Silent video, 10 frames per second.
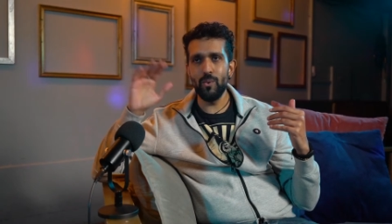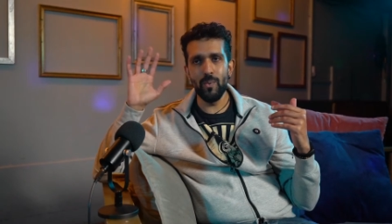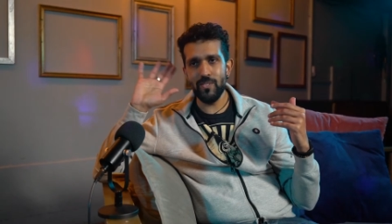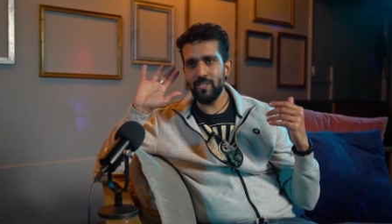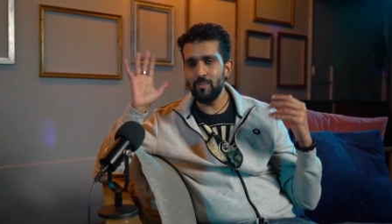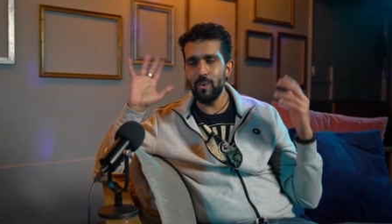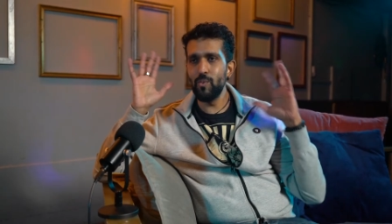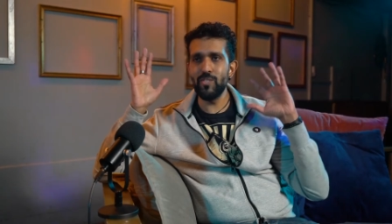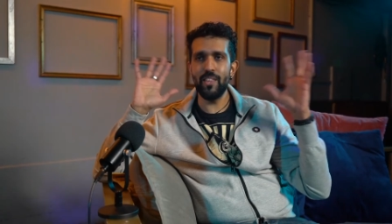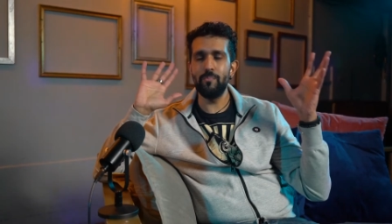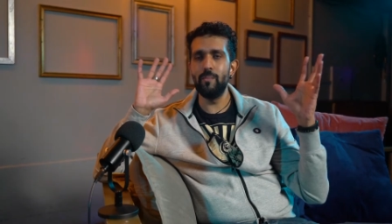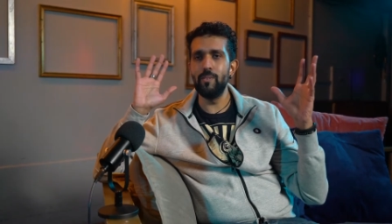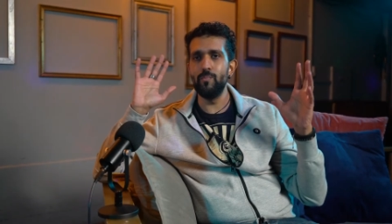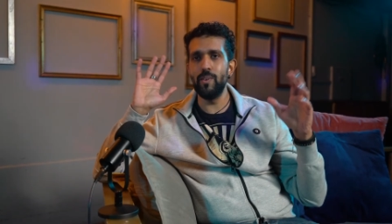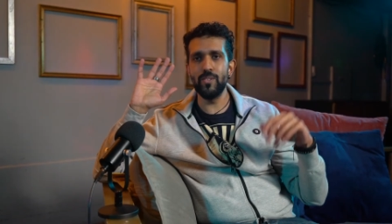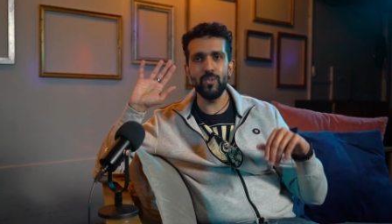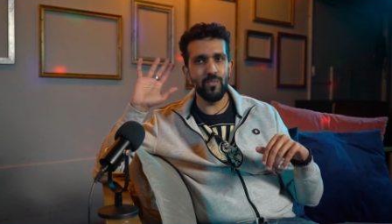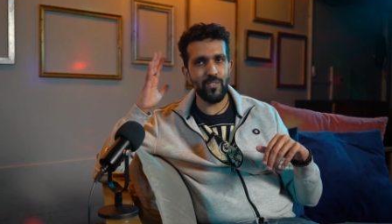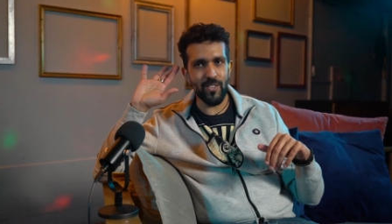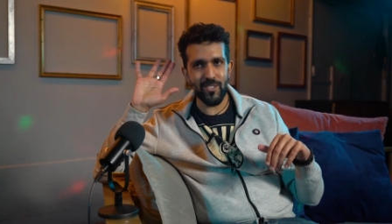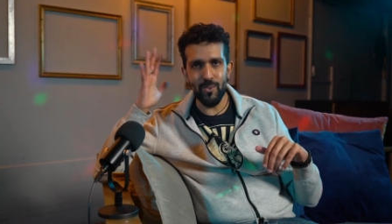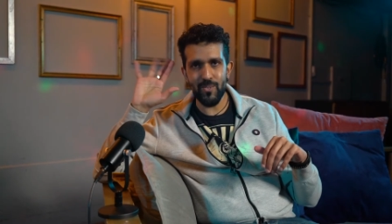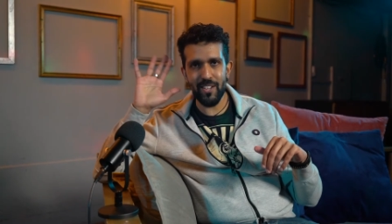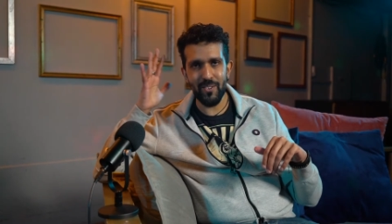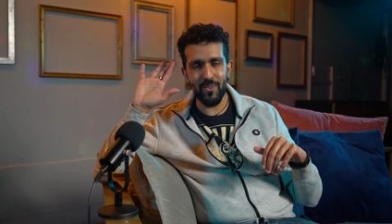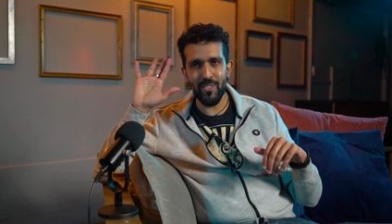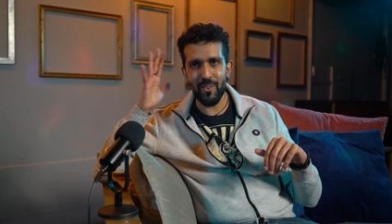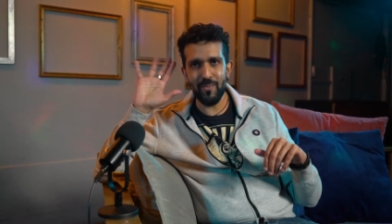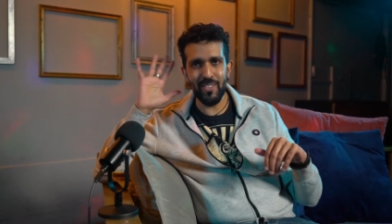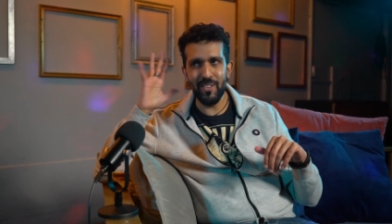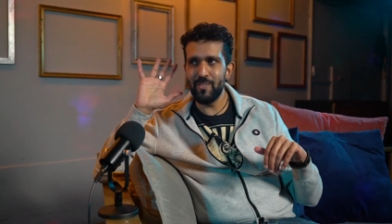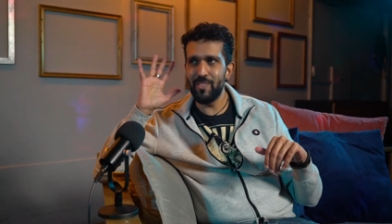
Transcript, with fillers: always yeah. we always had the problem where they sort of do this little signal thing. Yeah, they're